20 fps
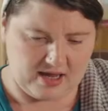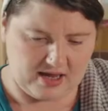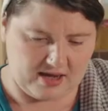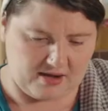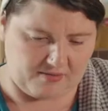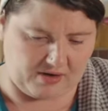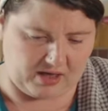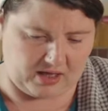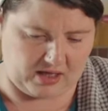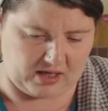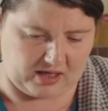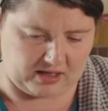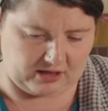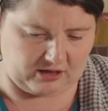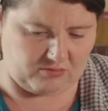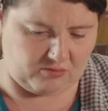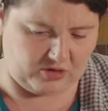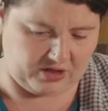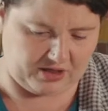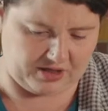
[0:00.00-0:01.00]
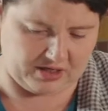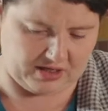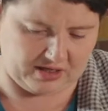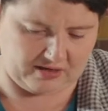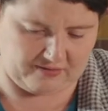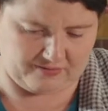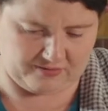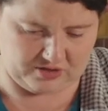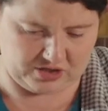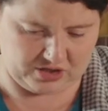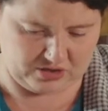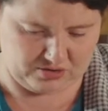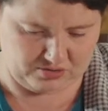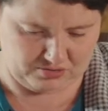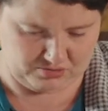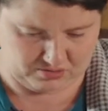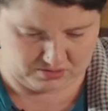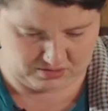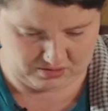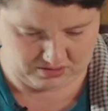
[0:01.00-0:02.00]
And we can get them with a knife
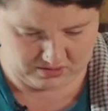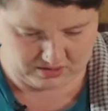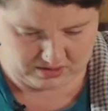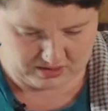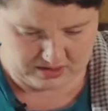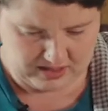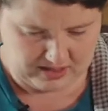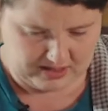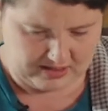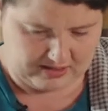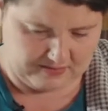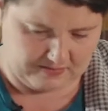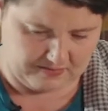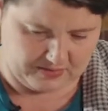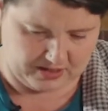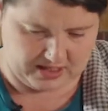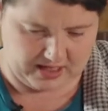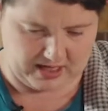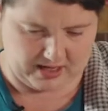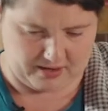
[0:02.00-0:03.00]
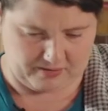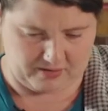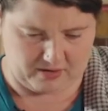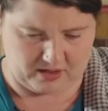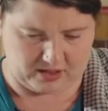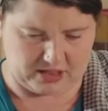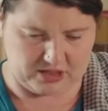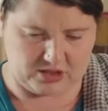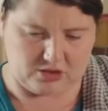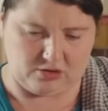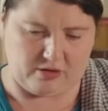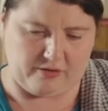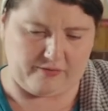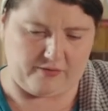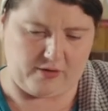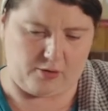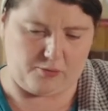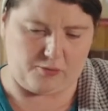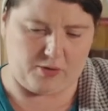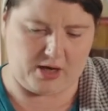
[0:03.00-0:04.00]
too. But yeah, we've got these sort of
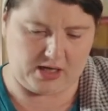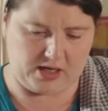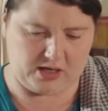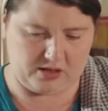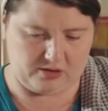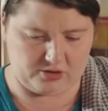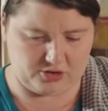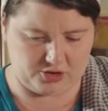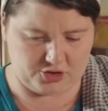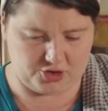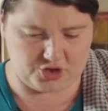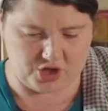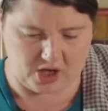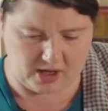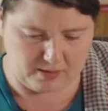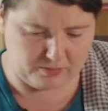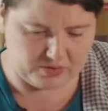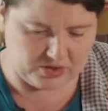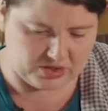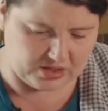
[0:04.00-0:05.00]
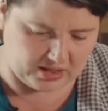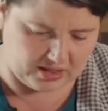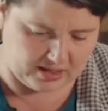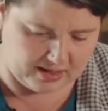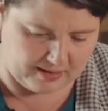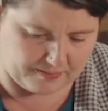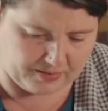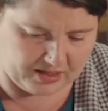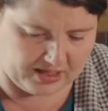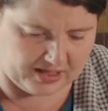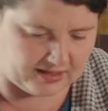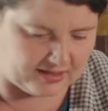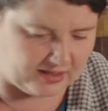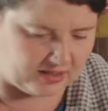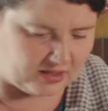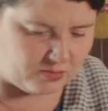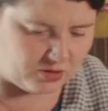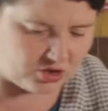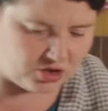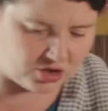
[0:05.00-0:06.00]
irregular shaped
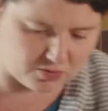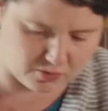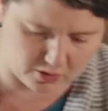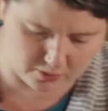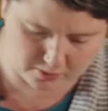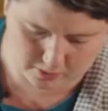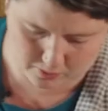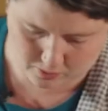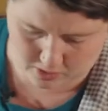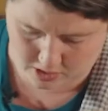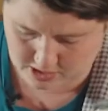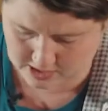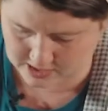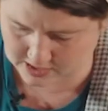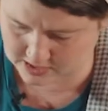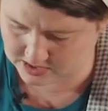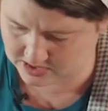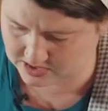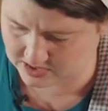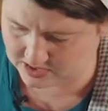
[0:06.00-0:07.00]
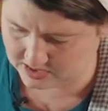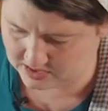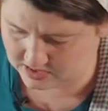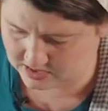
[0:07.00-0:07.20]
pieces, which is what we want.